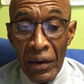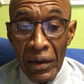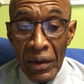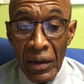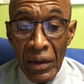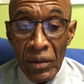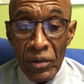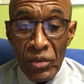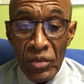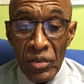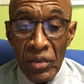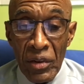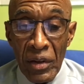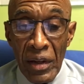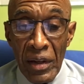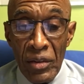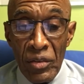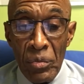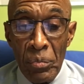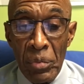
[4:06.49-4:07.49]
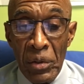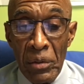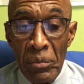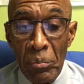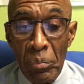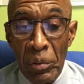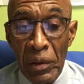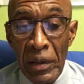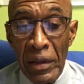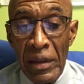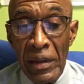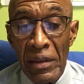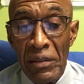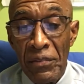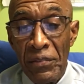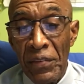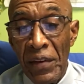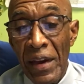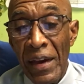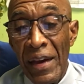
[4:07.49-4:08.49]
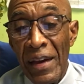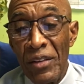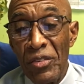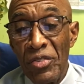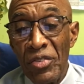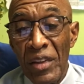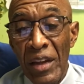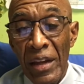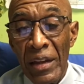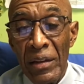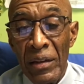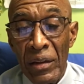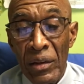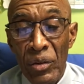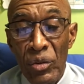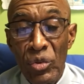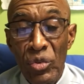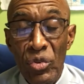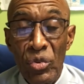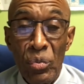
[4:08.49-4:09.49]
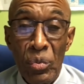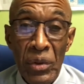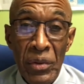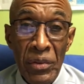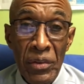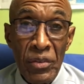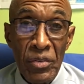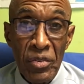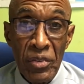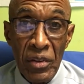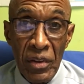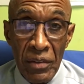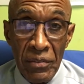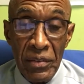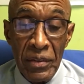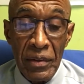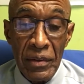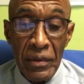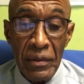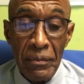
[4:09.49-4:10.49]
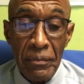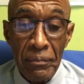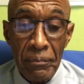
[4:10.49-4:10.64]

culture has been playing fast and loose with this covenant,